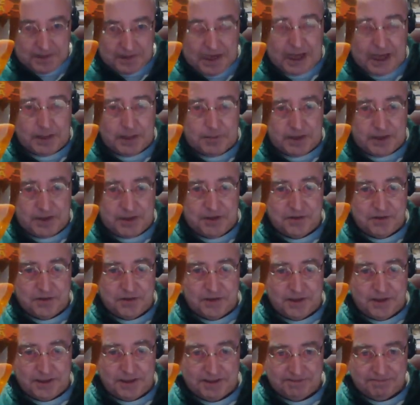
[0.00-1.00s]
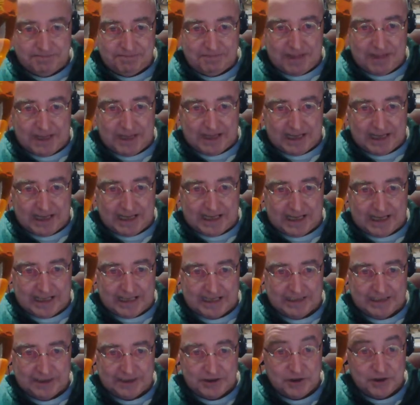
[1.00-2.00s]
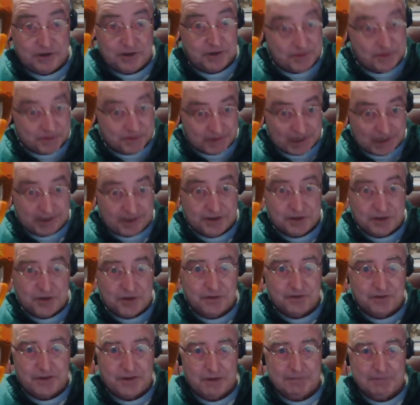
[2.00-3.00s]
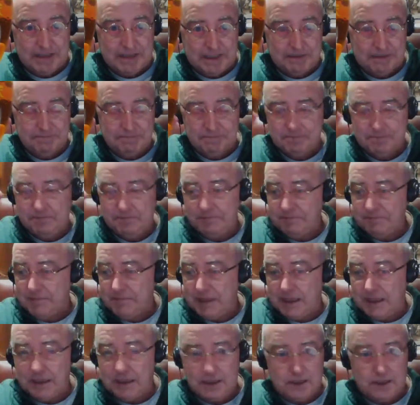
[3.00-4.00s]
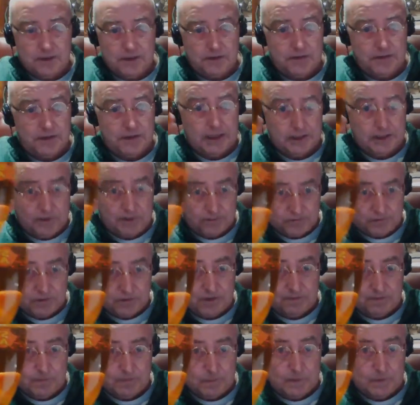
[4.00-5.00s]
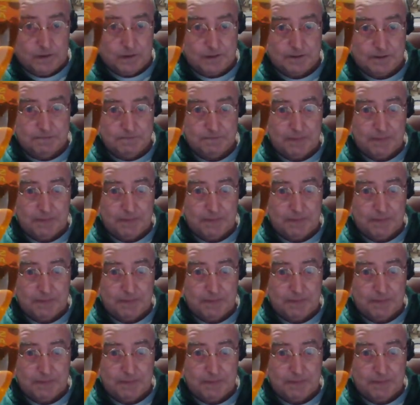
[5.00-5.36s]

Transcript: happy new year to you and your family, and thank you for everything.